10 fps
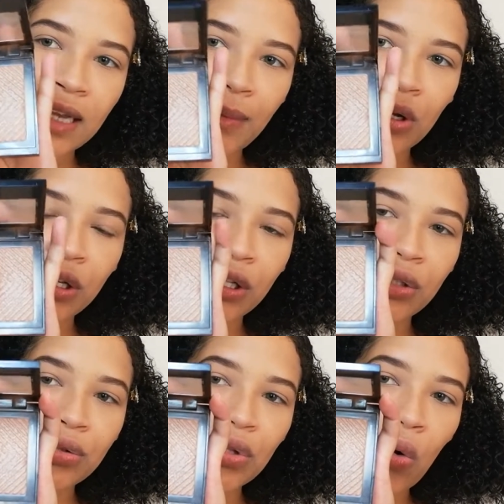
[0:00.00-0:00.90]
I'm going to
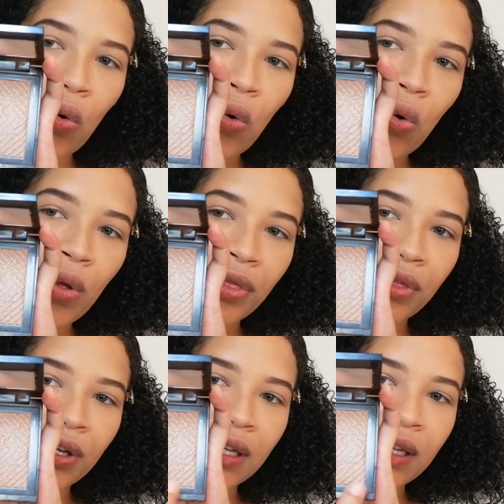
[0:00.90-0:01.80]
use all
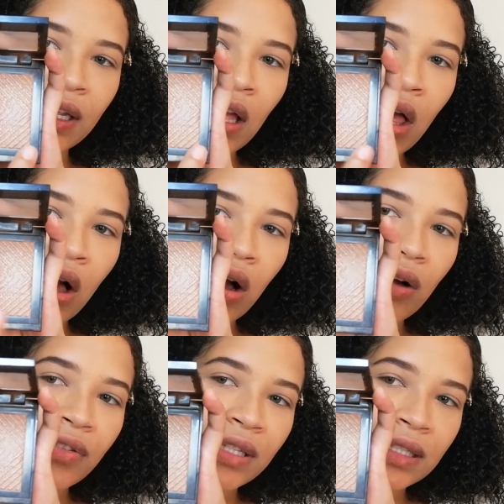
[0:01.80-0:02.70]
three
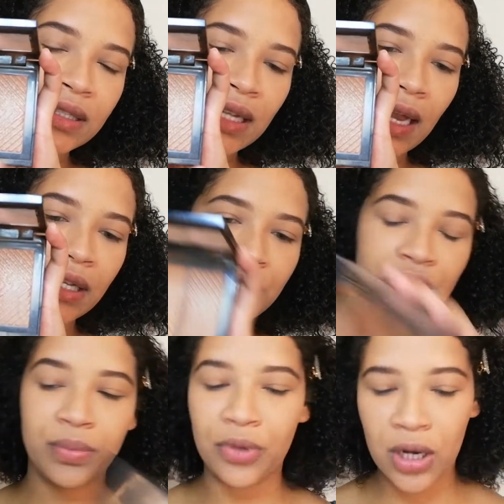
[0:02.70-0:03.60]
of these colors
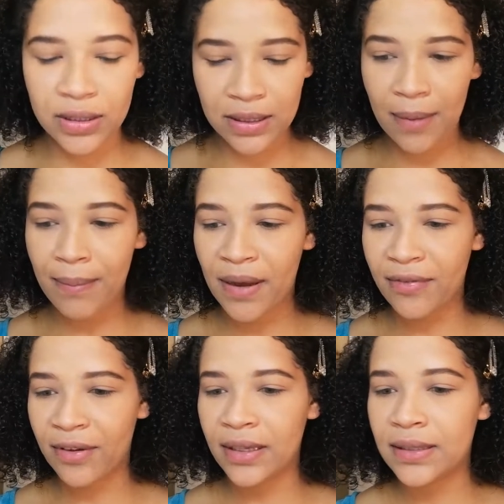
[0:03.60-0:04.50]
to bronze up my
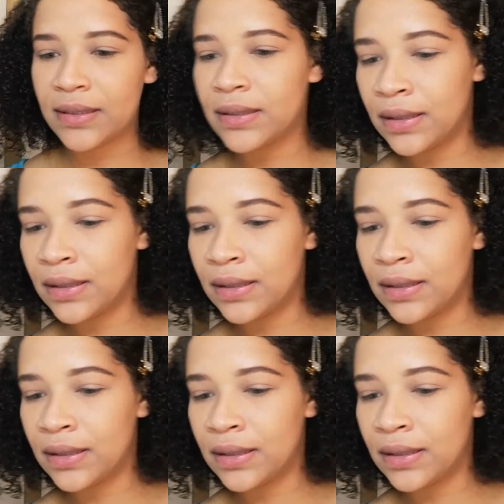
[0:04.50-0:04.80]
face.